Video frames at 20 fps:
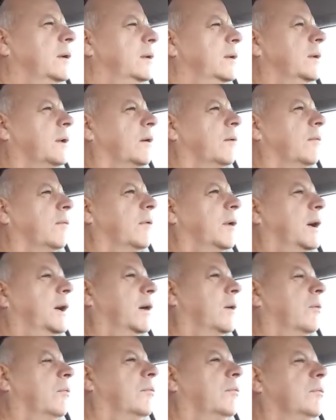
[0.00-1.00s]
Uh,
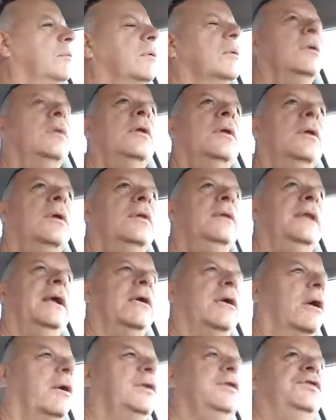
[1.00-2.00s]
wow.
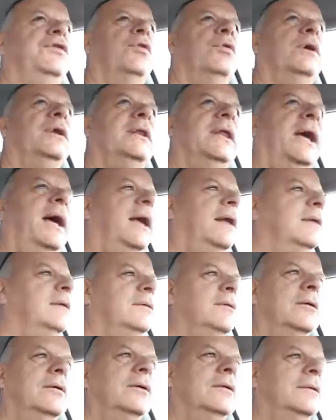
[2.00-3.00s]
They're already doing that?
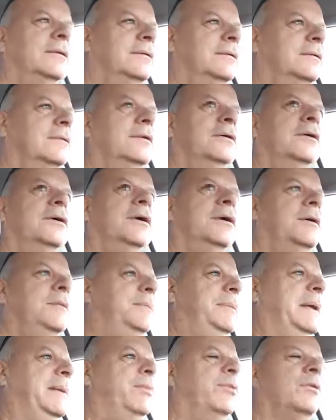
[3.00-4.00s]

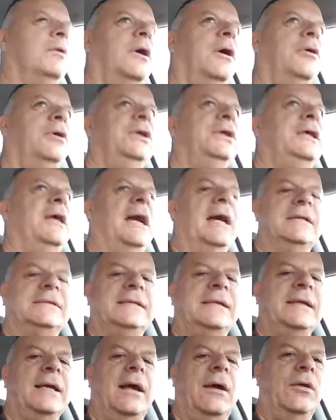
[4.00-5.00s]
People are already
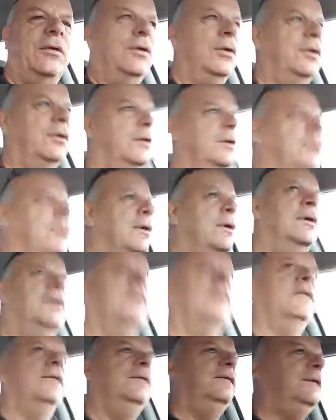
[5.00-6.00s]
casting out
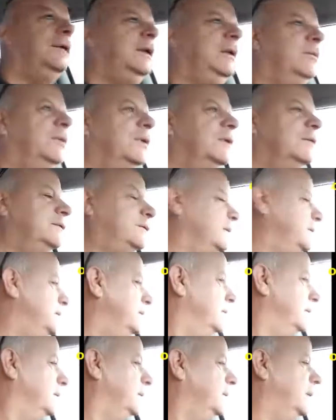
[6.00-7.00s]
demons and
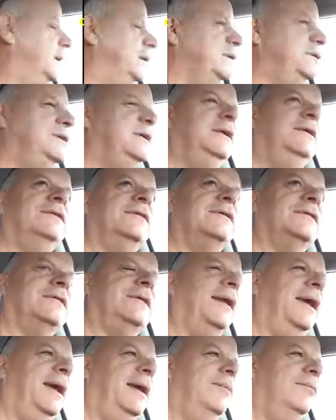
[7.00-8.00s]
in, in Jesus'
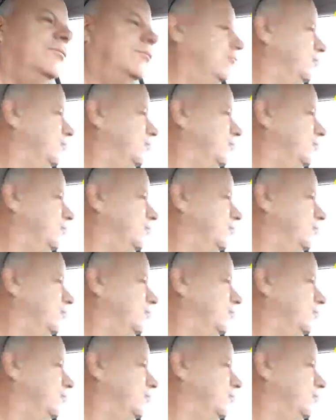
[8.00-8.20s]
name?